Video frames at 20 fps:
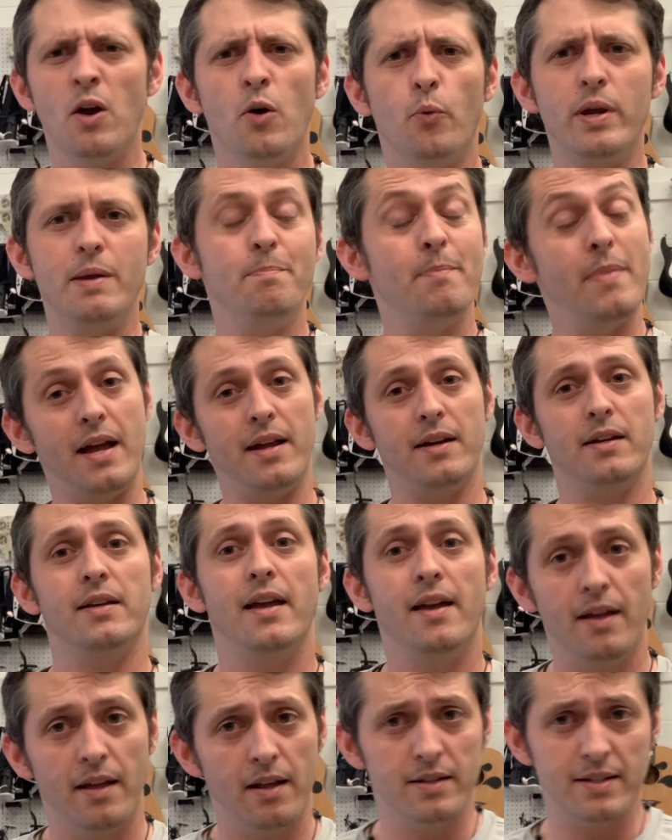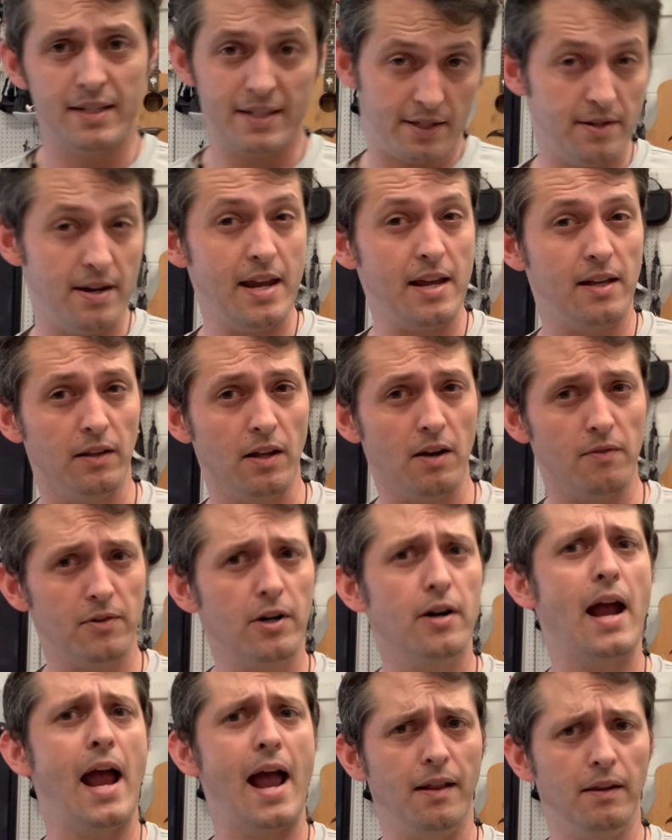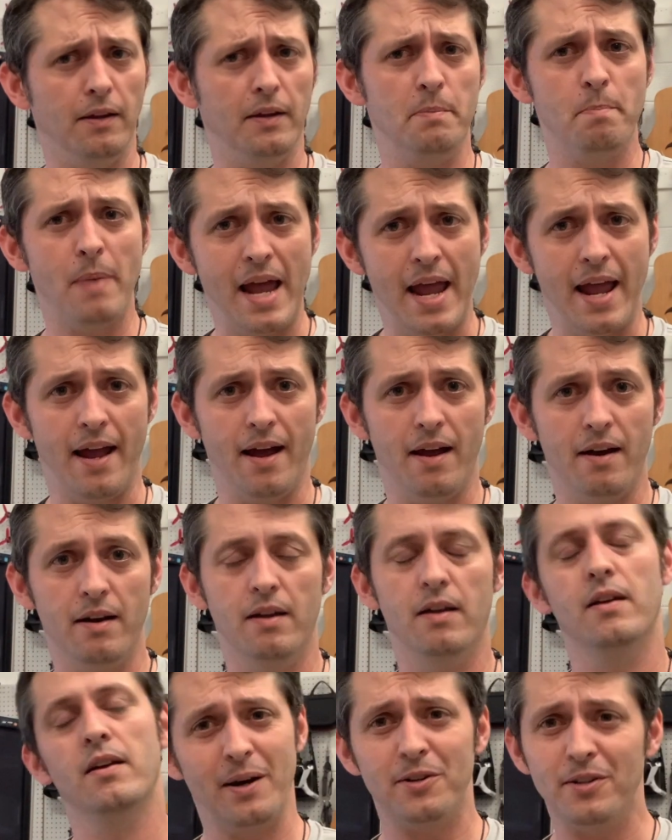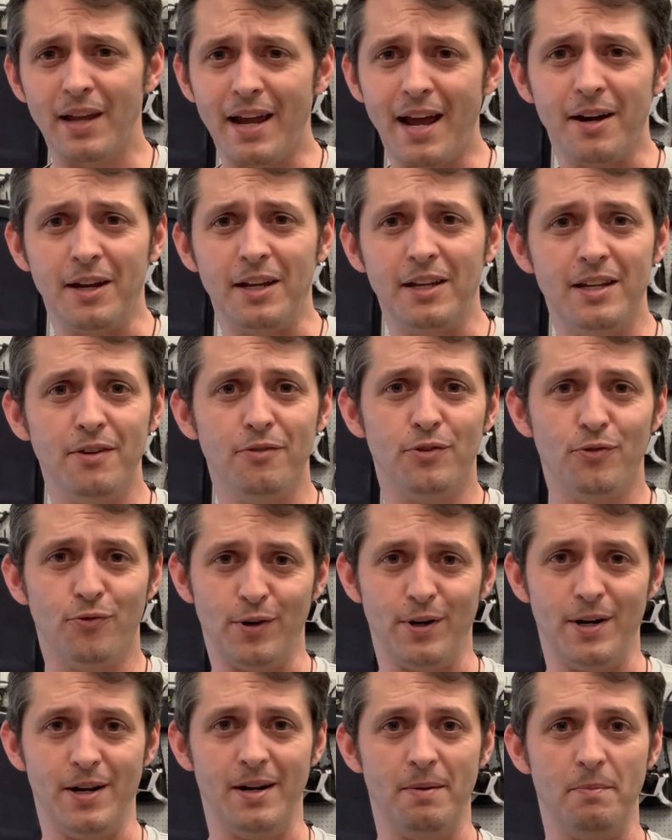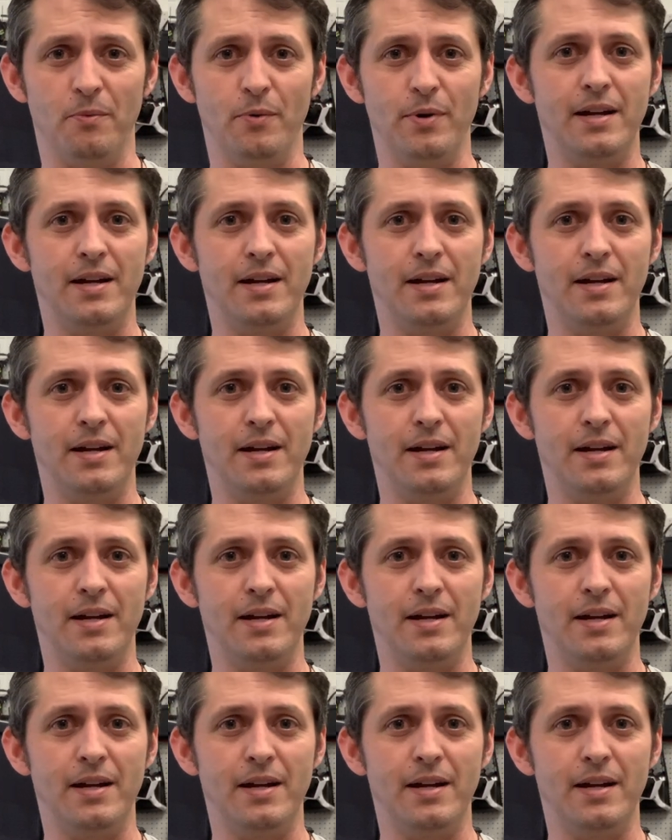We met snake lover Alan Pan. Actually had a gift for him.